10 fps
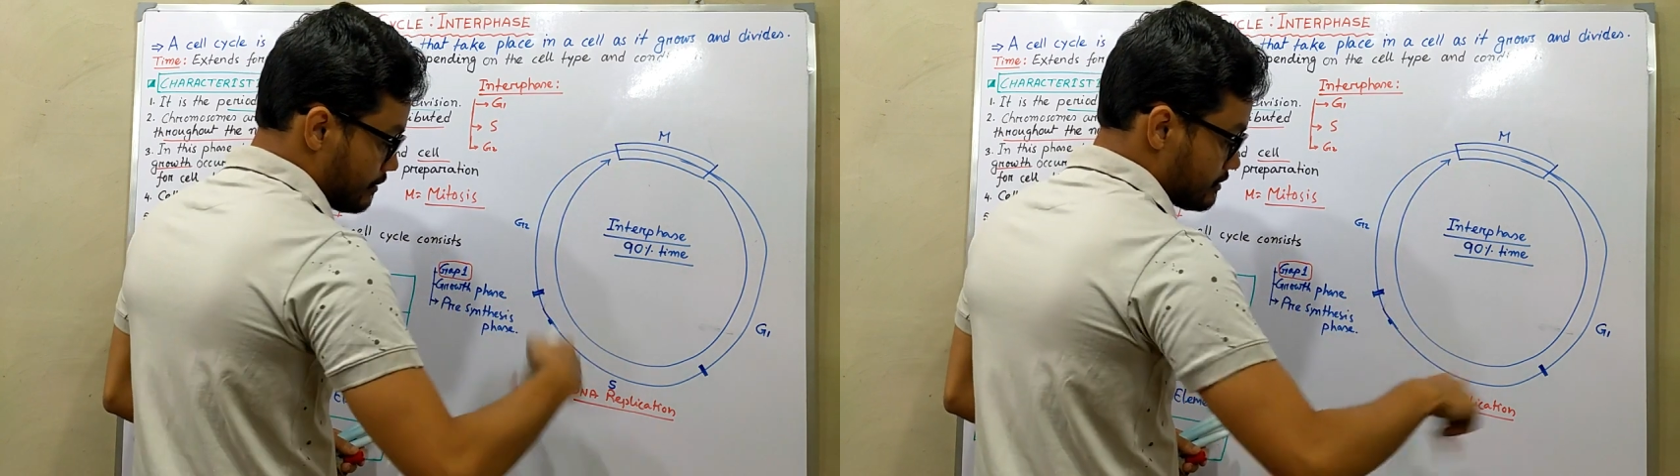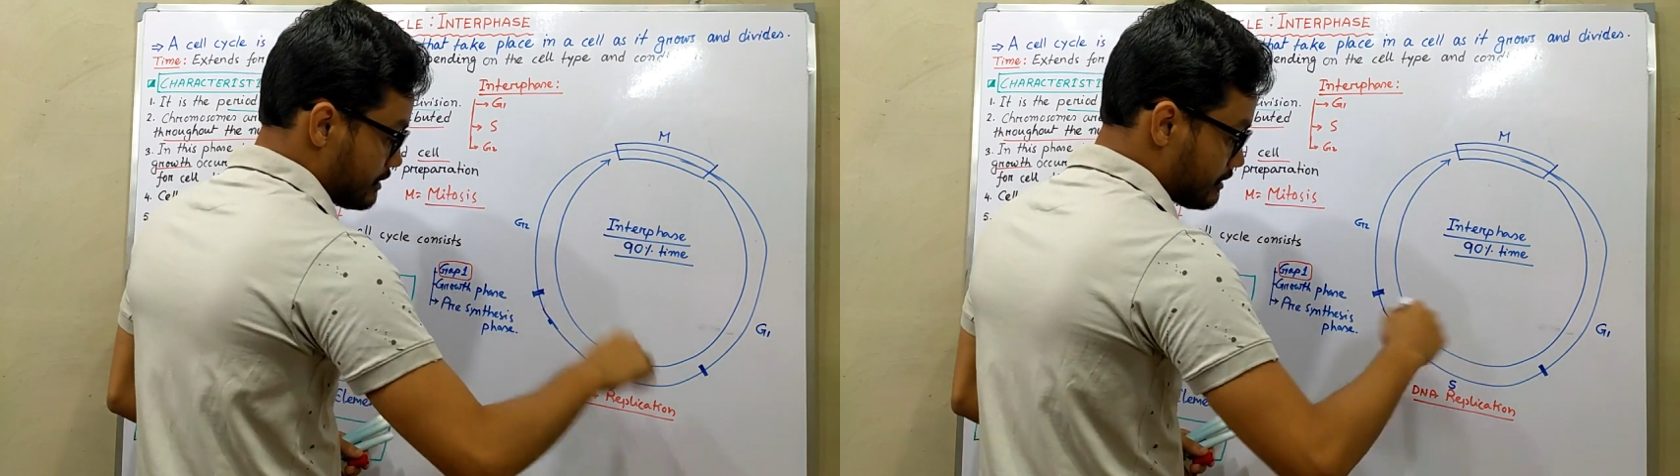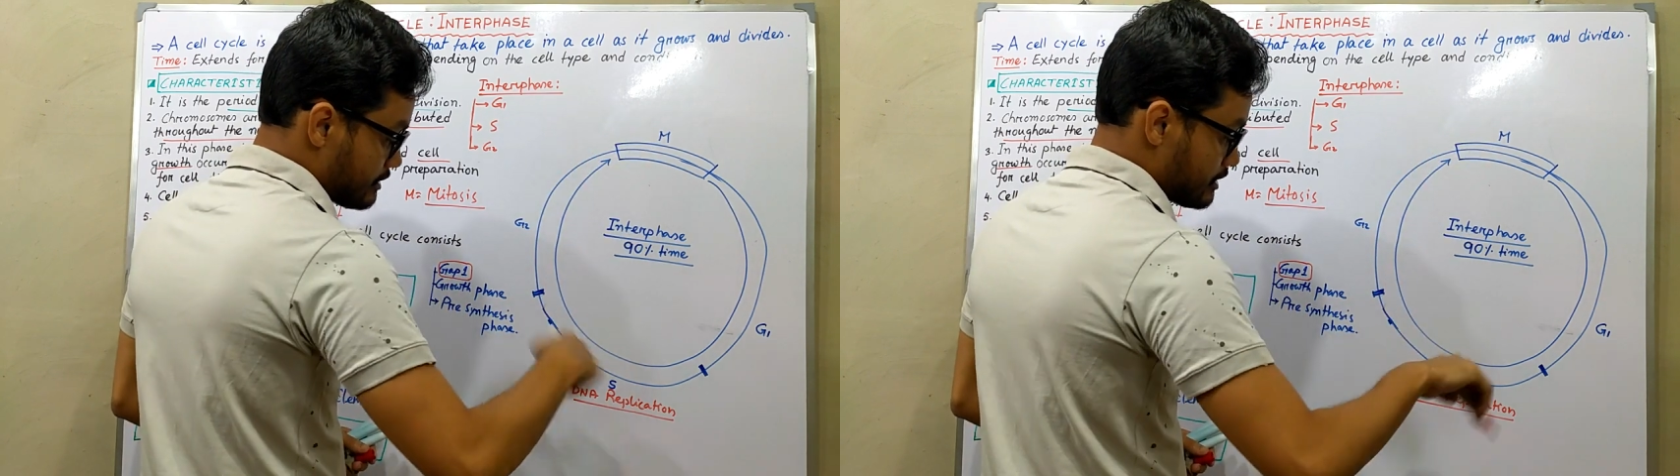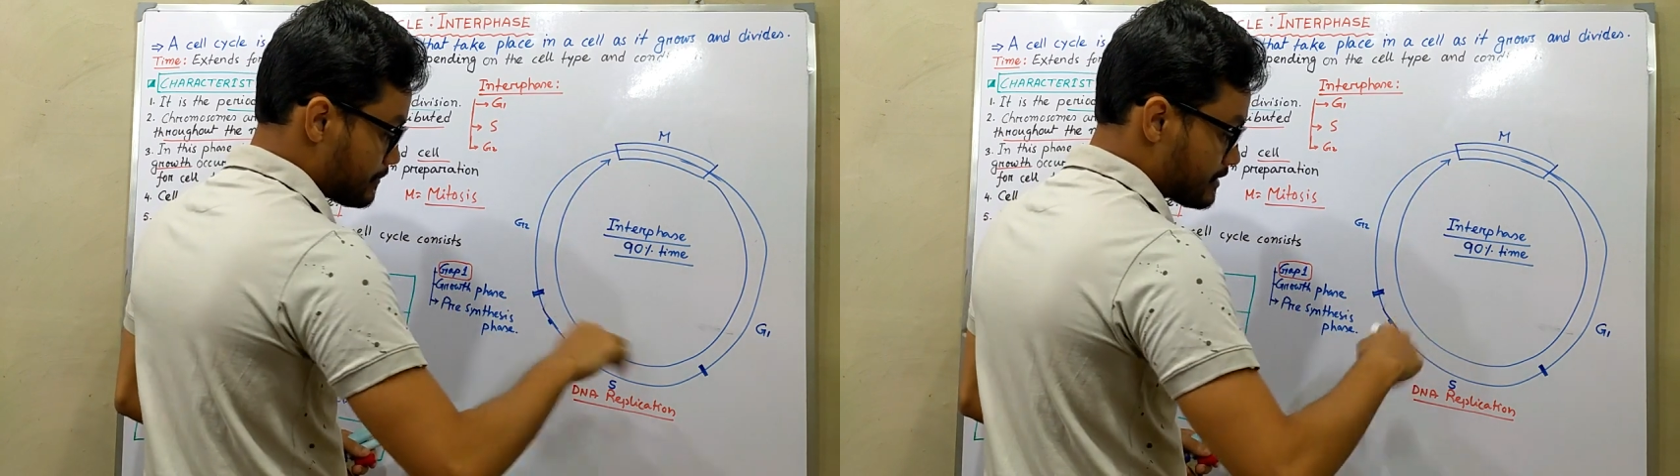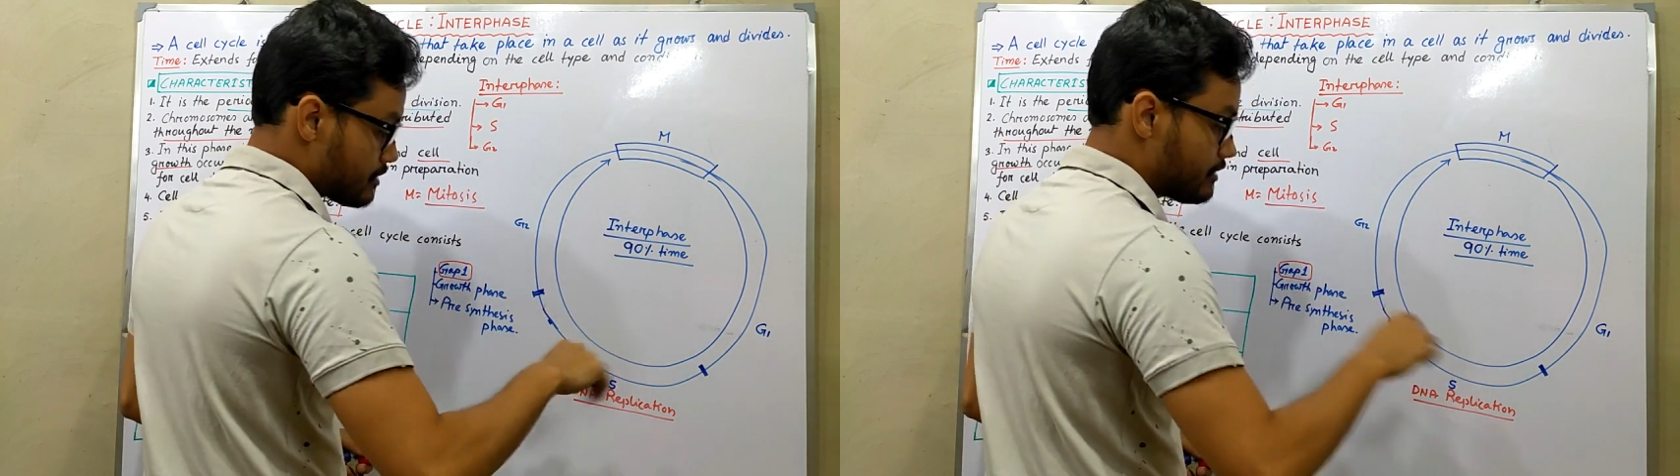synthesis
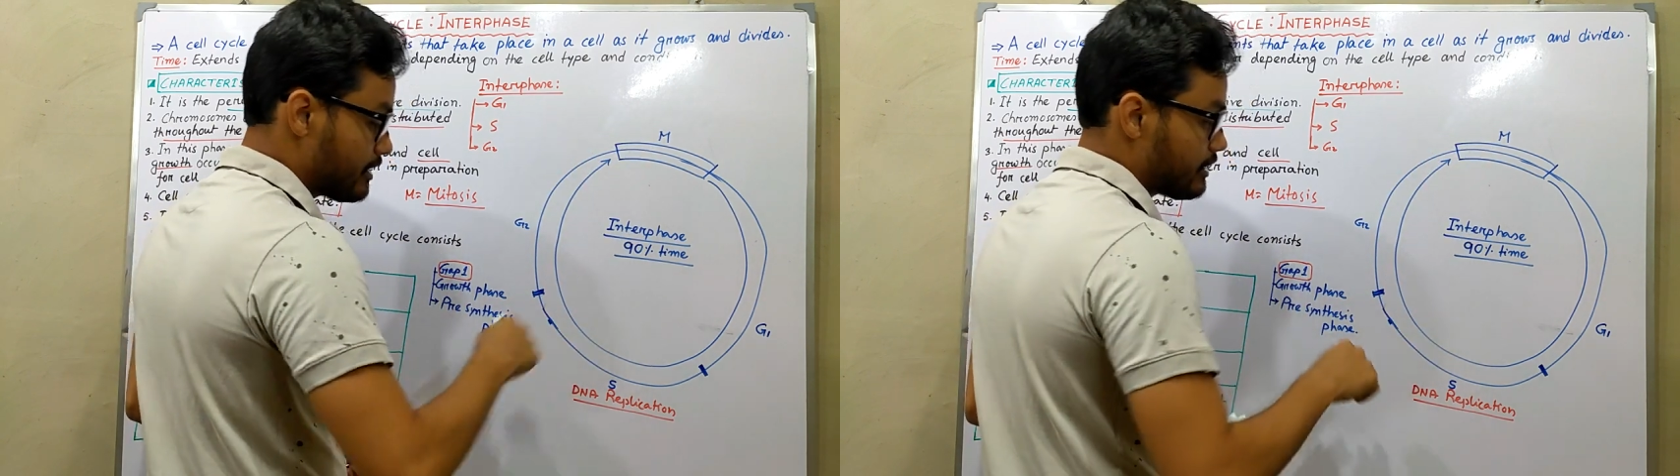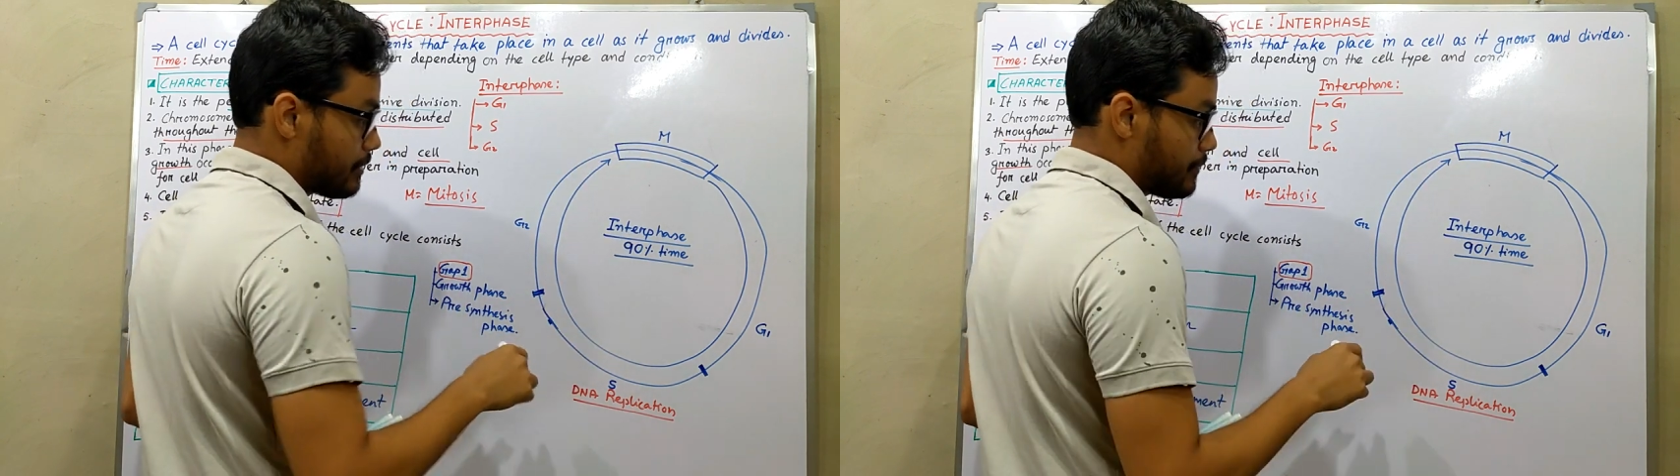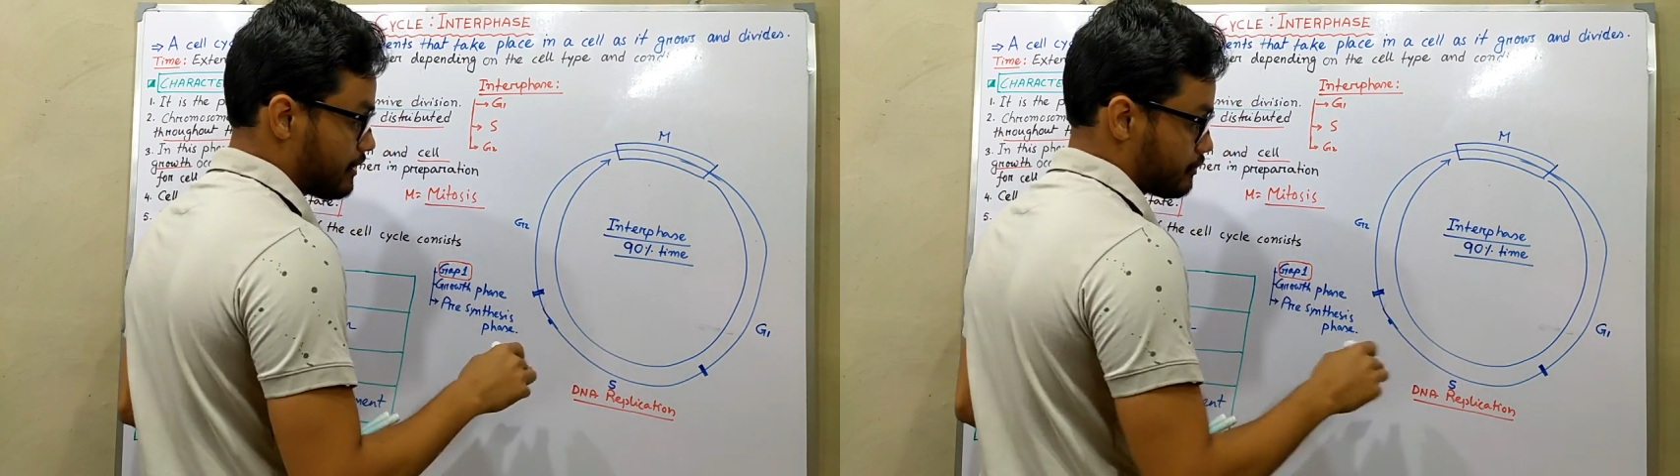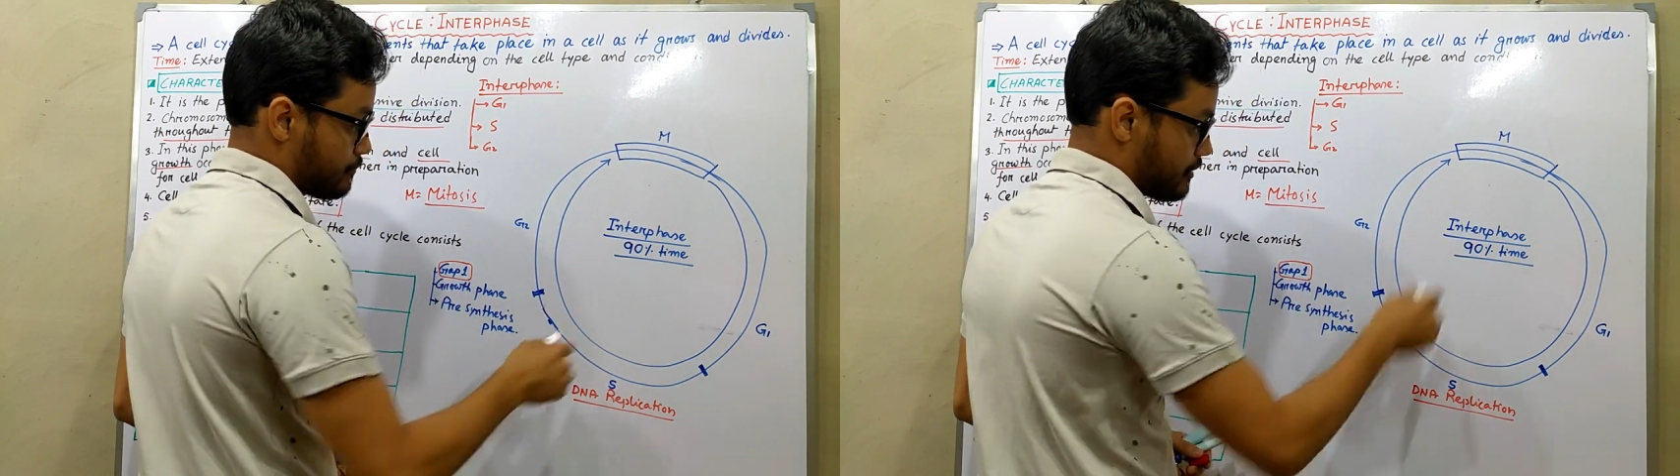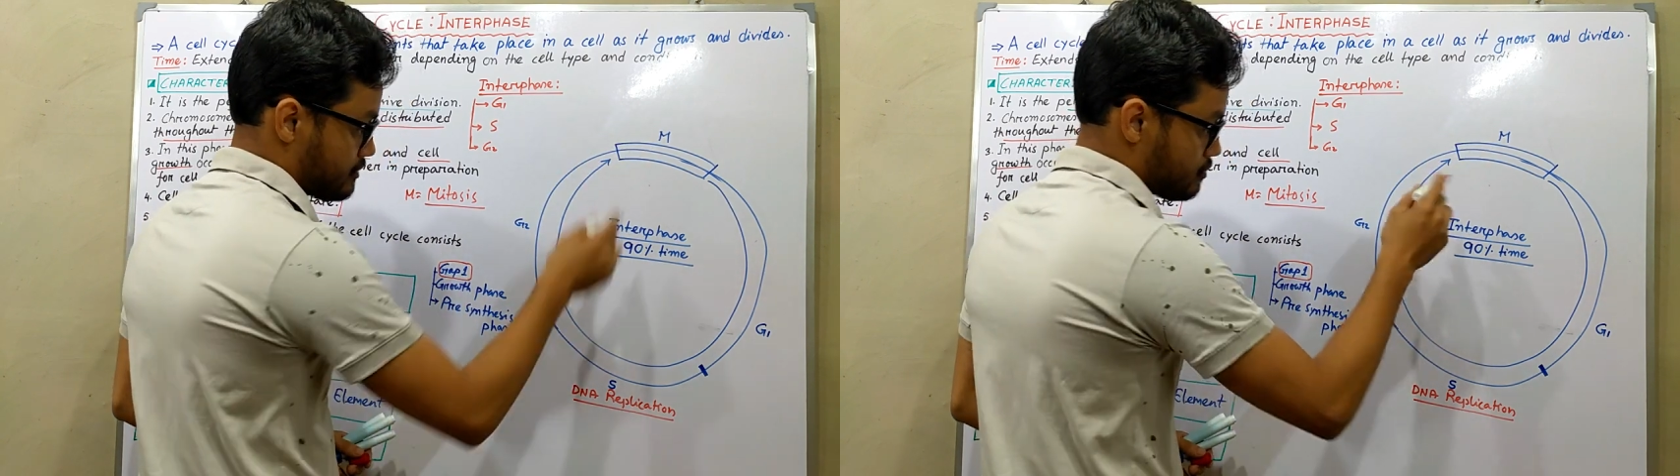phase or DNA replication phase.